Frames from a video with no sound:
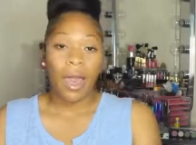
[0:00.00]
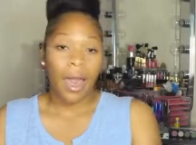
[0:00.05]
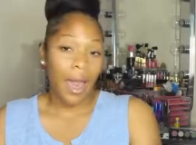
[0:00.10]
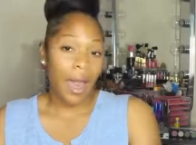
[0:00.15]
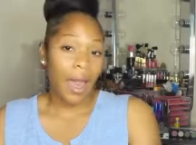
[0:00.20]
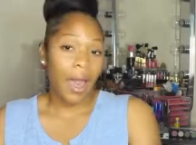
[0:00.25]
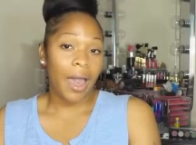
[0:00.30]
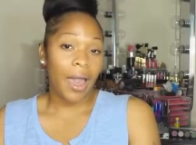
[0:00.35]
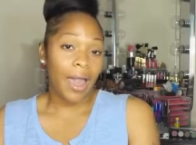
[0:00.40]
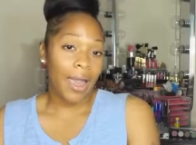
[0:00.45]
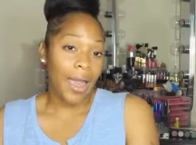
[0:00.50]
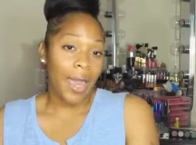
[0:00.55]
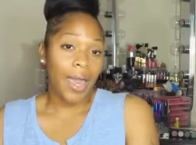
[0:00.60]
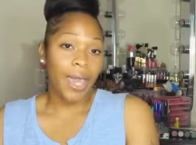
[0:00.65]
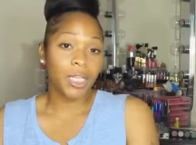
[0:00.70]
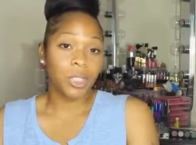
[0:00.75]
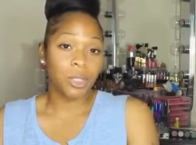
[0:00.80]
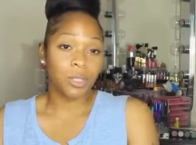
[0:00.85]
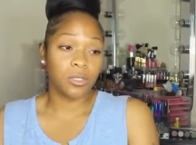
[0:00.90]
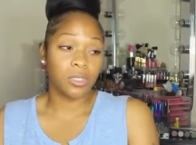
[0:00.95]
I
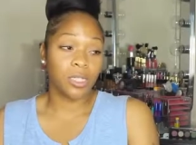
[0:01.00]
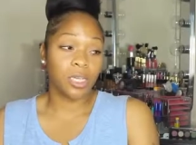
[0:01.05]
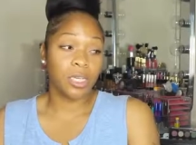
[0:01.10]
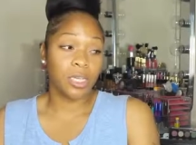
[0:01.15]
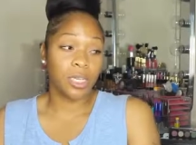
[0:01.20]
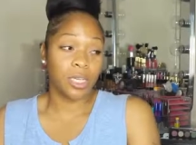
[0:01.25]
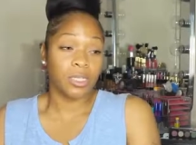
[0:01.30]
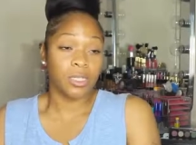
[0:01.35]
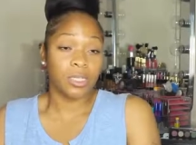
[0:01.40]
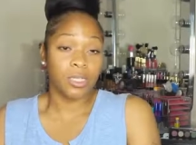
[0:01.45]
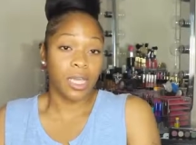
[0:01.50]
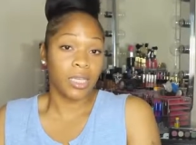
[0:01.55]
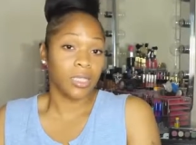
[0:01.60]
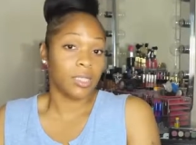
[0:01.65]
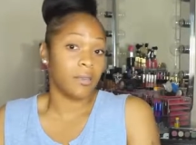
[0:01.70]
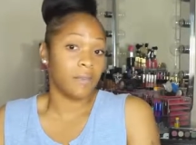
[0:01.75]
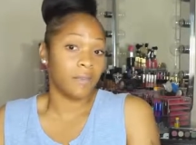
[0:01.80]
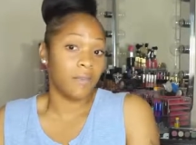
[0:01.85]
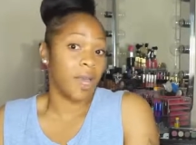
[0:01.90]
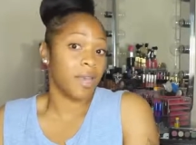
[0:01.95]
actually can
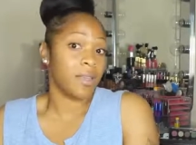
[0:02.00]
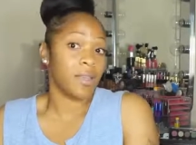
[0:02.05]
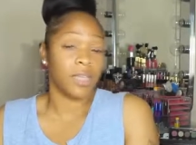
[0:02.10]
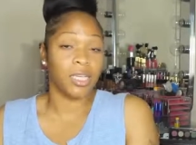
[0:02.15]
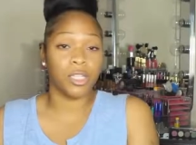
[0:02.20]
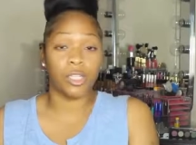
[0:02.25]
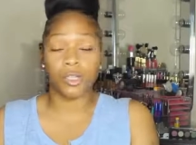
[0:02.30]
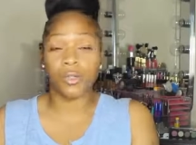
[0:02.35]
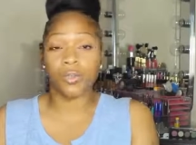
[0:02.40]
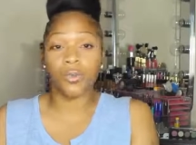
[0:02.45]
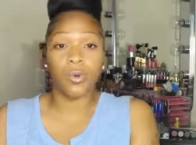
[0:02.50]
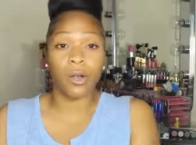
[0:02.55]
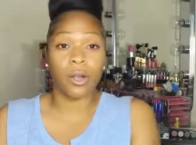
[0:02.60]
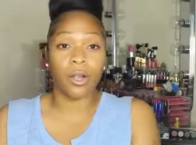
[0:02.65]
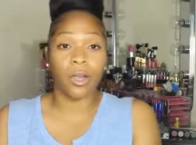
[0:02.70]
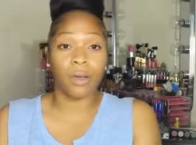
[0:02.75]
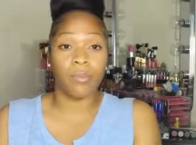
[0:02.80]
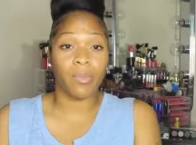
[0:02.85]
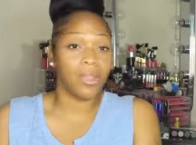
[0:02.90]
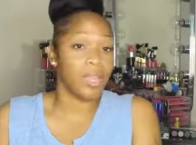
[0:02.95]
testify that they do
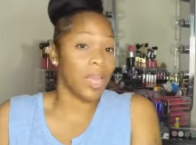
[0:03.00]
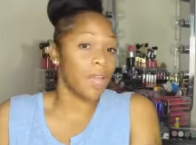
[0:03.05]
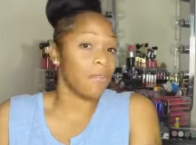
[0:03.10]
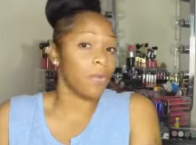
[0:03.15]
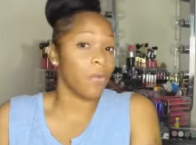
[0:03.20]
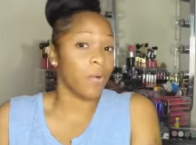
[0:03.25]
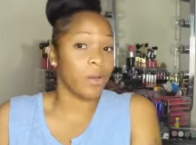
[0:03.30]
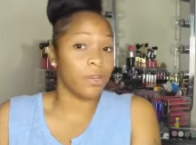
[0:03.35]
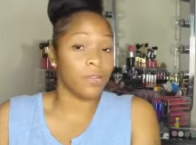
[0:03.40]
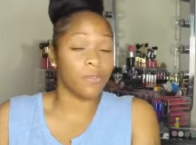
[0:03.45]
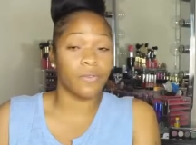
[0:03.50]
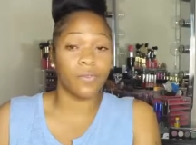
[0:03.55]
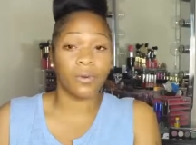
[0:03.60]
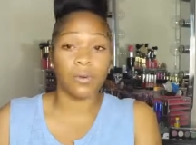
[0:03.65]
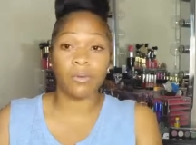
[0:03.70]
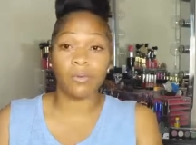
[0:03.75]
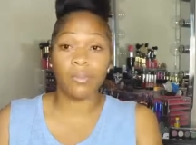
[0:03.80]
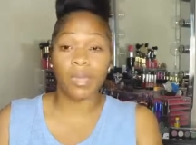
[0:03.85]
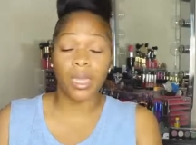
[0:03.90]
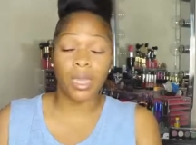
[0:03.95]
work. I mean, they've worked
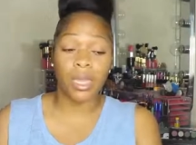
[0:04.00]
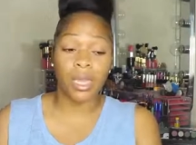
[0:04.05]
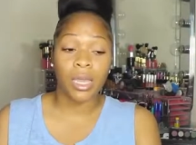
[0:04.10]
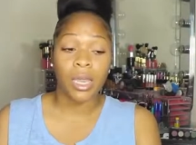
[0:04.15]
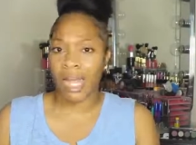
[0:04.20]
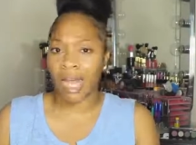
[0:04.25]
for me.